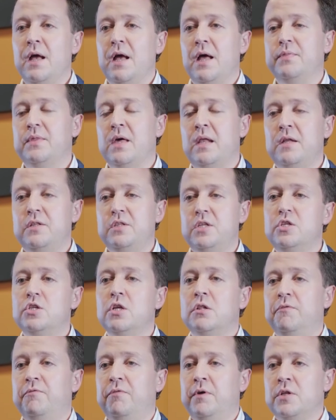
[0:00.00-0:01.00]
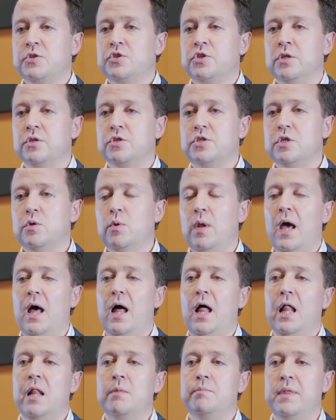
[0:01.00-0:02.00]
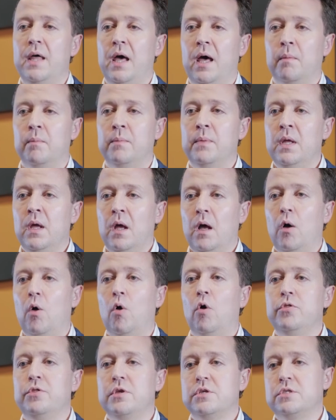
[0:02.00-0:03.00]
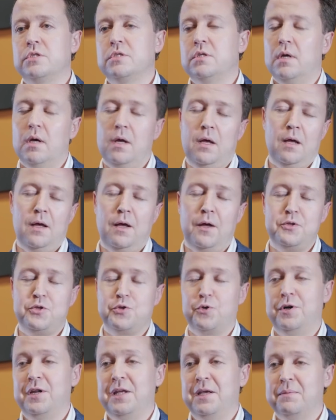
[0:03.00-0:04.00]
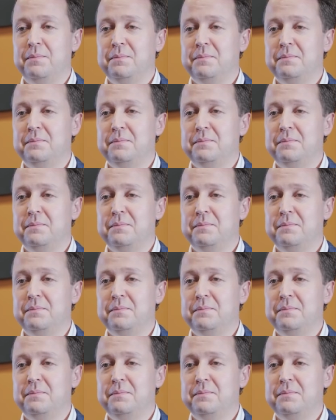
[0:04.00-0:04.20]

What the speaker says: And then a digital function should help them on this journey.